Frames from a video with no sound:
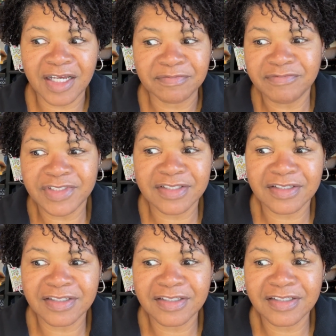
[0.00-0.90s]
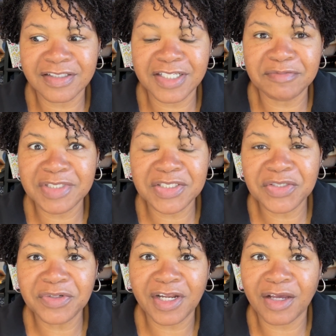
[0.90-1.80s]
I'm just going to attempt to
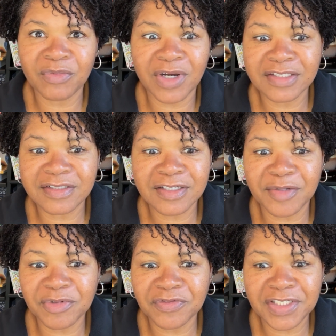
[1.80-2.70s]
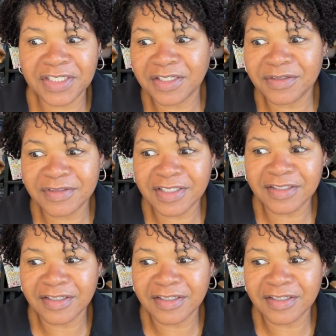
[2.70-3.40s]
do it. I watched a couple videos.